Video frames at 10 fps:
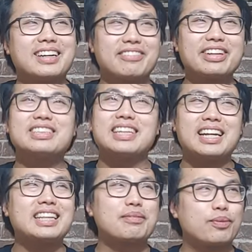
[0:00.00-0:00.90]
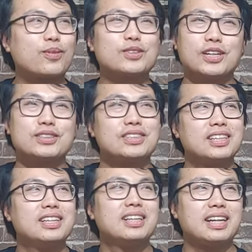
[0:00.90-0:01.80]
Like basically anything before
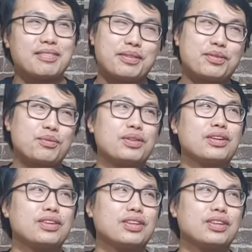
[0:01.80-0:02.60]
Charlton. Like maybe from the,